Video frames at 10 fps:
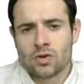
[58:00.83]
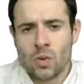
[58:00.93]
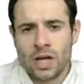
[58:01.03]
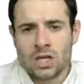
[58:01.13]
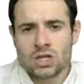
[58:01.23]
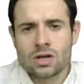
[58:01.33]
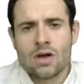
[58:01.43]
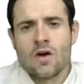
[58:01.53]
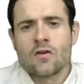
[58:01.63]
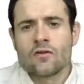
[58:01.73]
wage
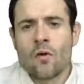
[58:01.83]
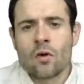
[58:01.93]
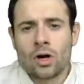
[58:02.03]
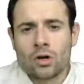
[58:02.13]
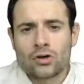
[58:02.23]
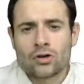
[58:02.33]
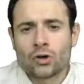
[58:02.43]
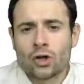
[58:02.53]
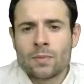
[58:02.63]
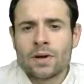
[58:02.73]
for a
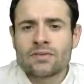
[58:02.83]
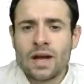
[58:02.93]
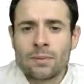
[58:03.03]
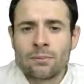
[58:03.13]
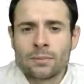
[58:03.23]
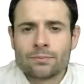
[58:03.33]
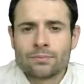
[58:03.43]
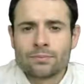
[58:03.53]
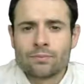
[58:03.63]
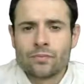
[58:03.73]
certain amount of time.
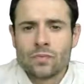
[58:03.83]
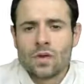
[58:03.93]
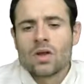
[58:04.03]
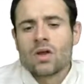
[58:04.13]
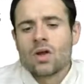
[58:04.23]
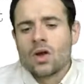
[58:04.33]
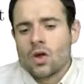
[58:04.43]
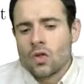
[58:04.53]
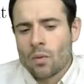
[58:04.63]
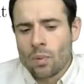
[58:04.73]

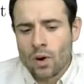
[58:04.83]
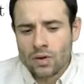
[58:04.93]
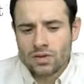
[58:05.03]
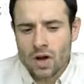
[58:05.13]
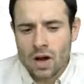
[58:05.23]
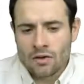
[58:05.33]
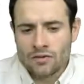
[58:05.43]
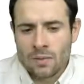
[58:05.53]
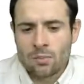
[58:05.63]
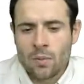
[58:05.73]
The point of
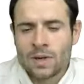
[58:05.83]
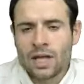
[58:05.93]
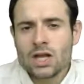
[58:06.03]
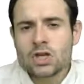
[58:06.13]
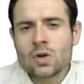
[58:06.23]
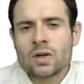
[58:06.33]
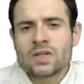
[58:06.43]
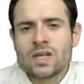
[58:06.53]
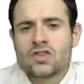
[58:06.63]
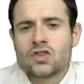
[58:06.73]
employment insurance
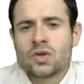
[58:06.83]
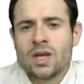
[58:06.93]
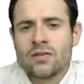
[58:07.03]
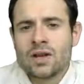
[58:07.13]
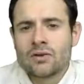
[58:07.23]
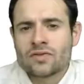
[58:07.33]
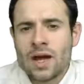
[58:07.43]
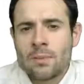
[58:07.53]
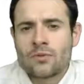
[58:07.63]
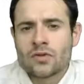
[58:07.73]
is to give enough
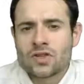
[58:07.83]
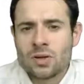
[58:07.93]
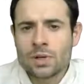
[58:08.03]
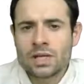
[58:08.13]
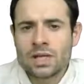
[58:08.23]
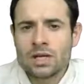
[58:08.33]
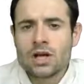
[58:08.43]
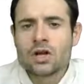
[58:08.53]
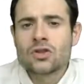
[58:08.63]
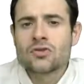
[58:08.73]
time for somebody
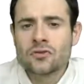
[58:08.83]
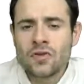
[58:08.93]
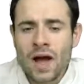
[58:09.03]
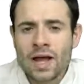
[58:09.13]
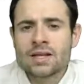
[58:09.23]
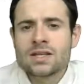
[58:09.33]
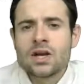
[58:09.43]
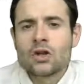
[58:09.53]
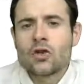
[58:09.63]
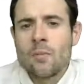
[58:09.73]
to find
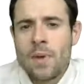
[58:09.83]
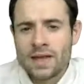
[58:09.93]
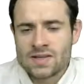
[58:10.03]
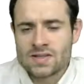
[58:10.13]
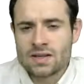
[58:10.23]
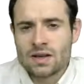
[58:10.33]
the best